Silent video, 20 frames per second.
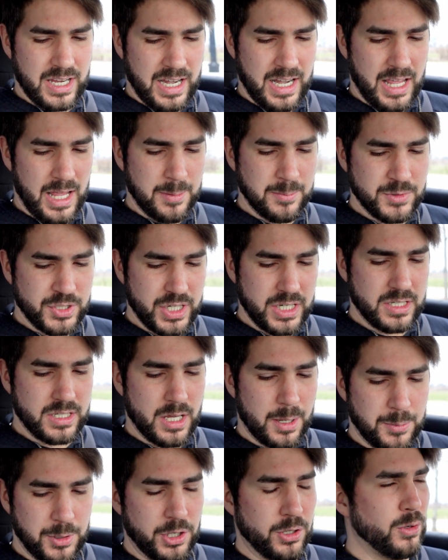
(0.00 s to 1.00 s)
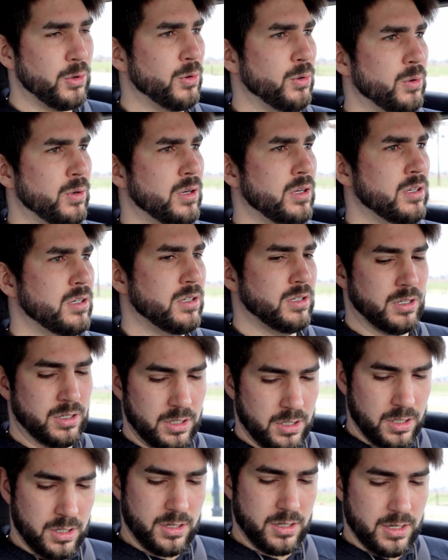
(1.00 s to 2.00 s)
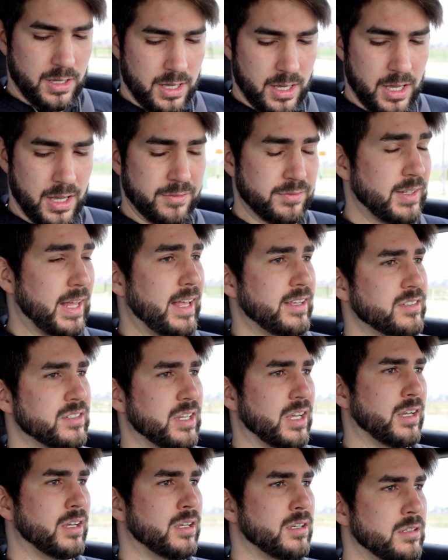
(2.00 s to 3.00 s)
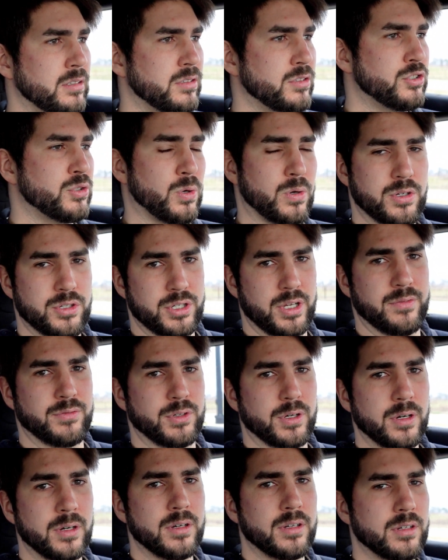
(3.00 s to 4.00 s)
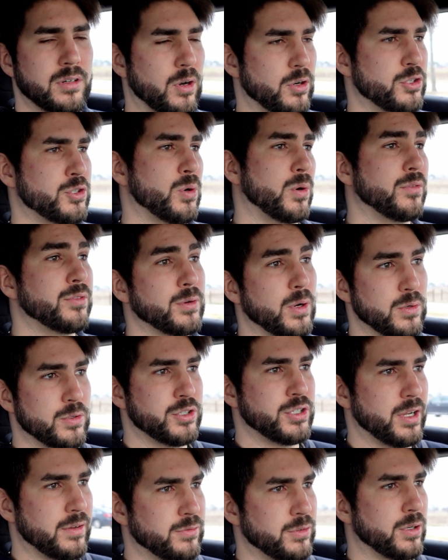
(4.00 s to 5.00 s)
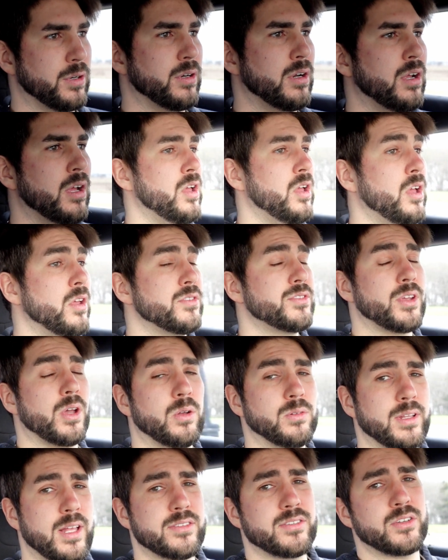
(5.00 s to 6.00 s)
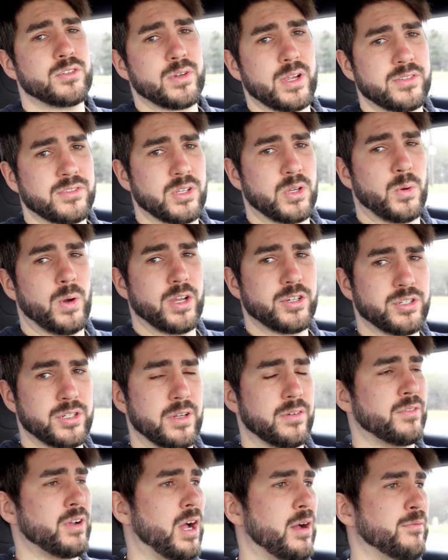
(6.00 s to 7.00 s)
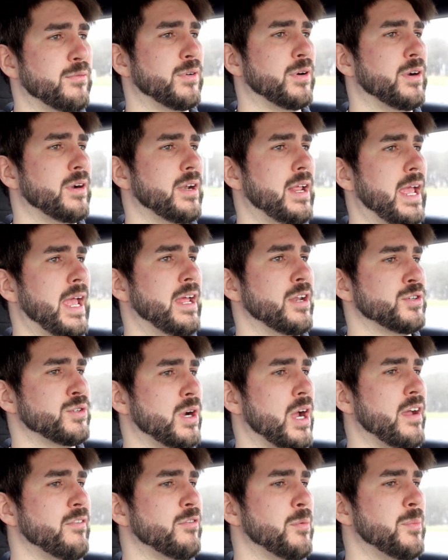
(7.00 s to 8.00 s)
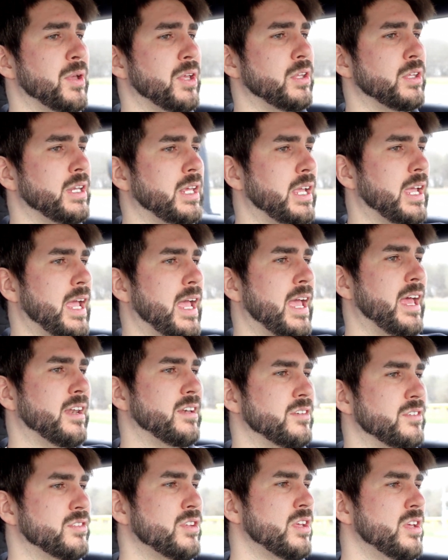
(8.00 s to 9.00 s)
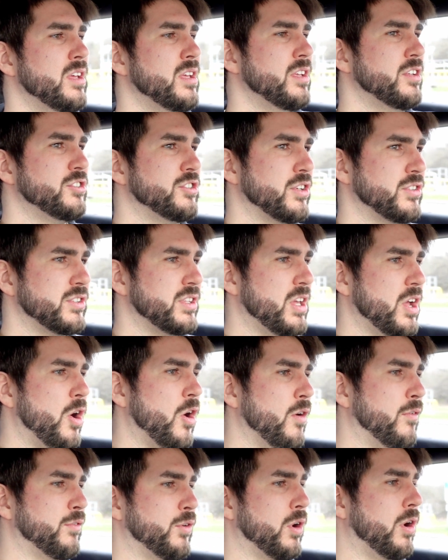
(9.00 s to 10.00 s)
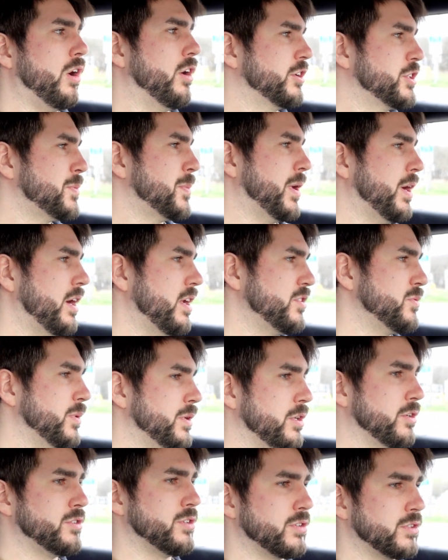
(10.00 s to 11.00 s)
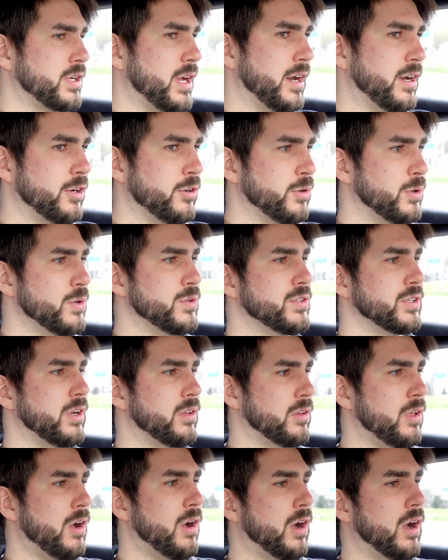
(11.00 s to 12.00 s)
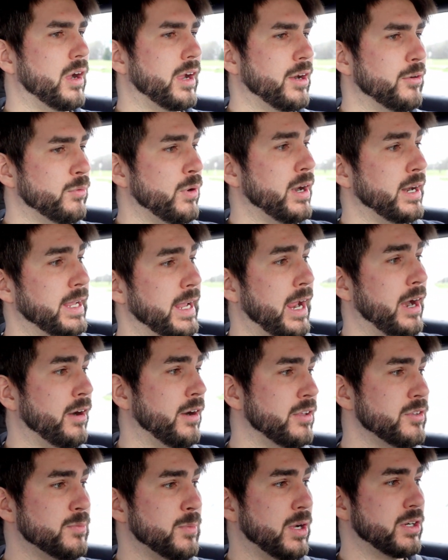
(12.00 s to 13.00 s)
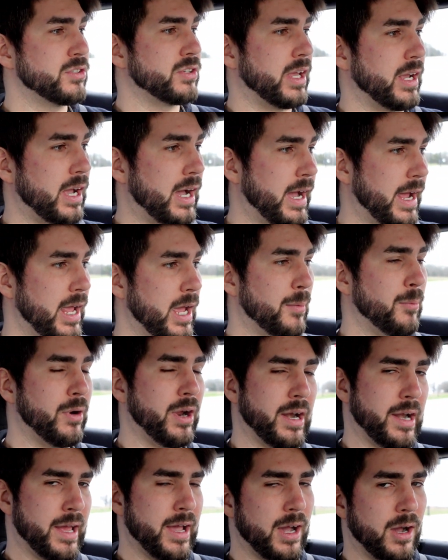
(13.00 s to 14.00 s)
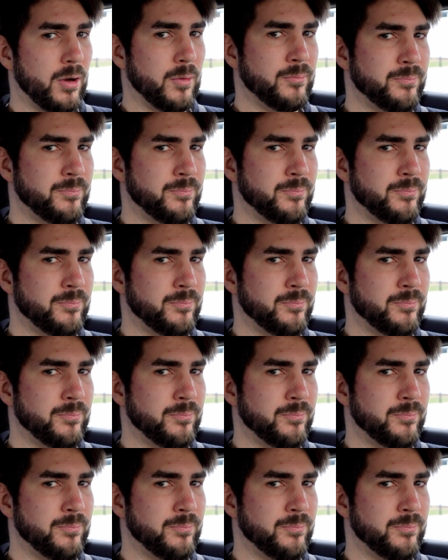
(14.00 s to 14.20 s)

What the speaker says: an MGW flat stick short shifter, or short throw shifter. So let's address the question of comfort and drivability and just the overall experience when you're just kind of cruising along and running errands, much like I am right now.